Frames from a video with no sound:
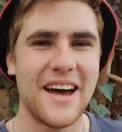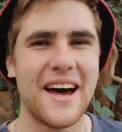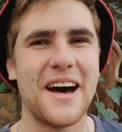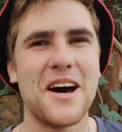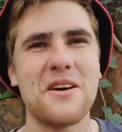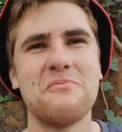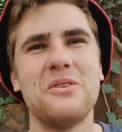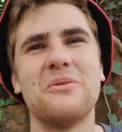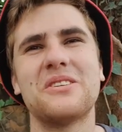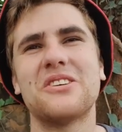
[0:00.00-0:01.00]

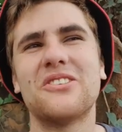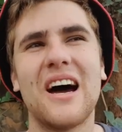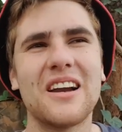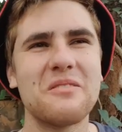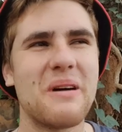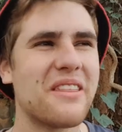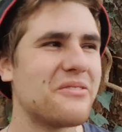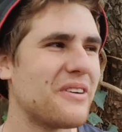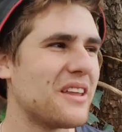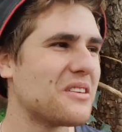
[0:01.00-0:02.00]
We were surrounded by the
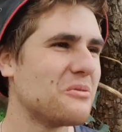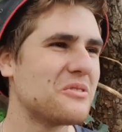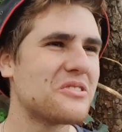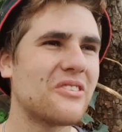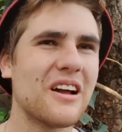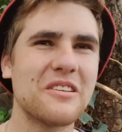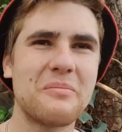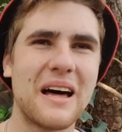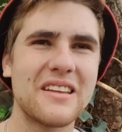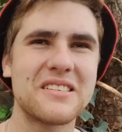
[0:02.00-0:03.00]
faith, and we were surrounded
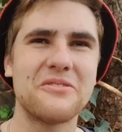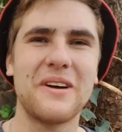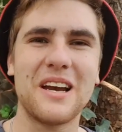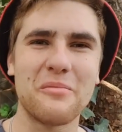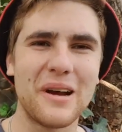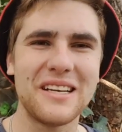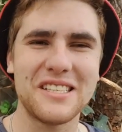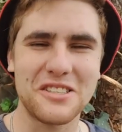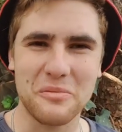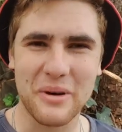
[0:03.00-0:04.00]
by this
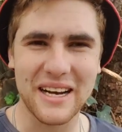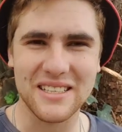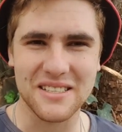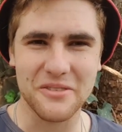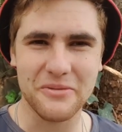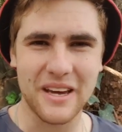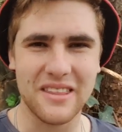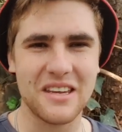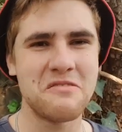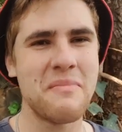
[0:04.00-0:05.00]
availability to practice the faith
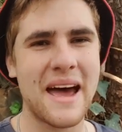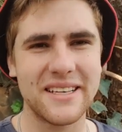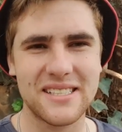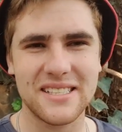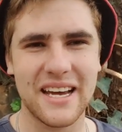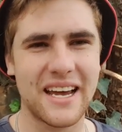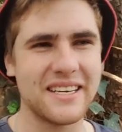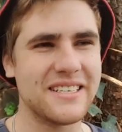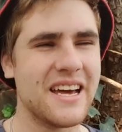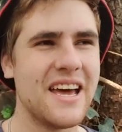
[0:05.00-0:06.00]
in mass
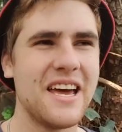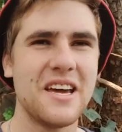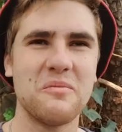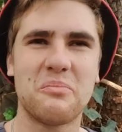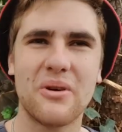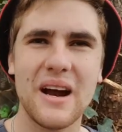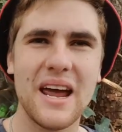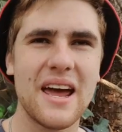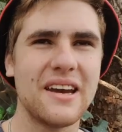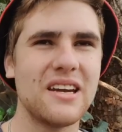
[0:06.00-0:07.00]
and in
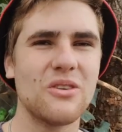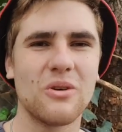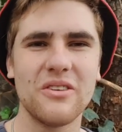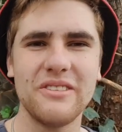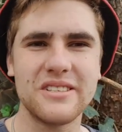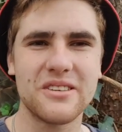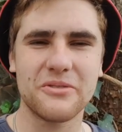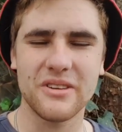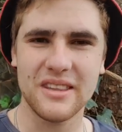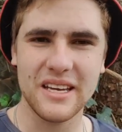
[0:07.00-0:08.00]
prayer and in all of these
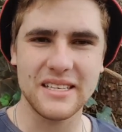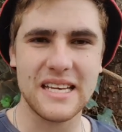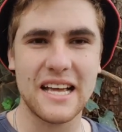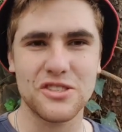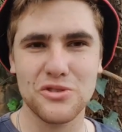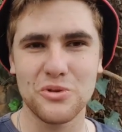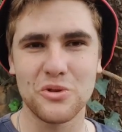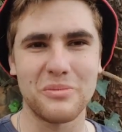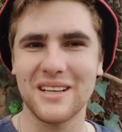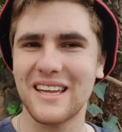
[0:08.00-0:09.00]
different things at
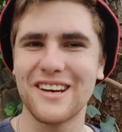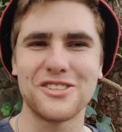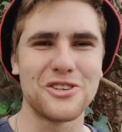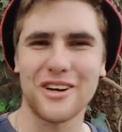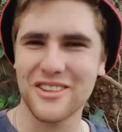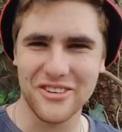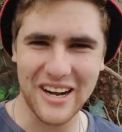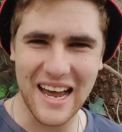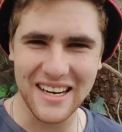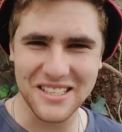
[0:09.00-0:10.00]
school, but that is not the
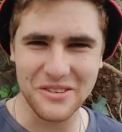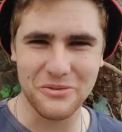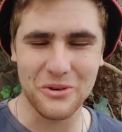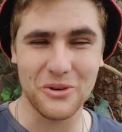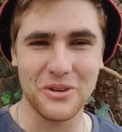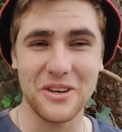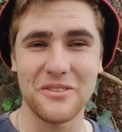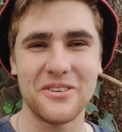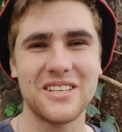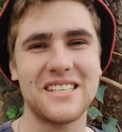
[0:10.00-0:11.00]
reality for
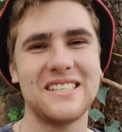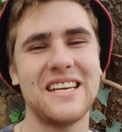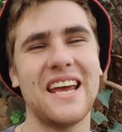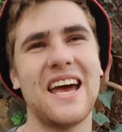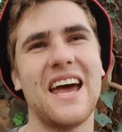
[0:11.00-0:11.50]
university.